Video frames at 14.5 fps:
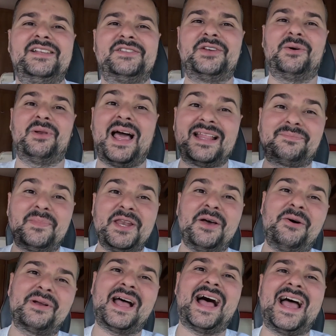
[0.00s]
So let me
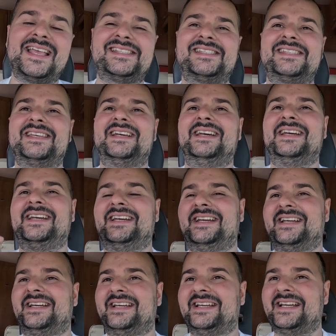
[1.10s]
know, guys.
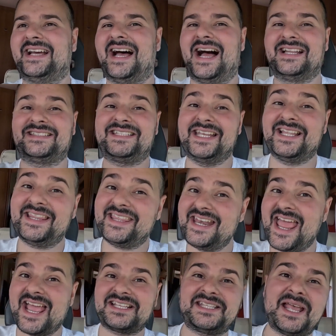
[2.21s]
Until the
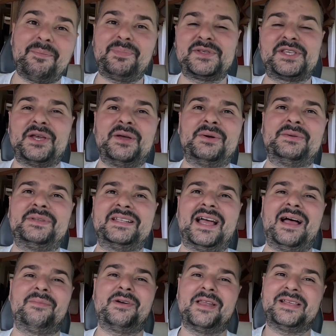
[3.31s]
next episode,
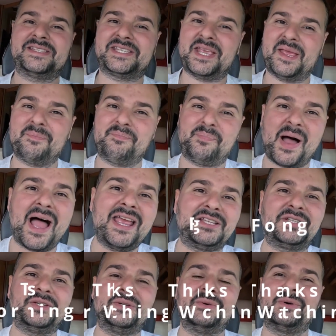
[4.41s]
I'm gonna say bye
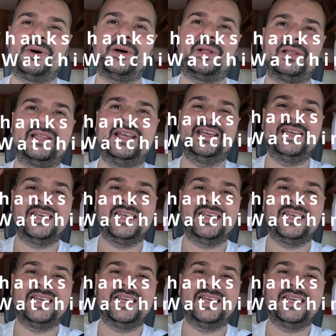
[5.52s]
to you all.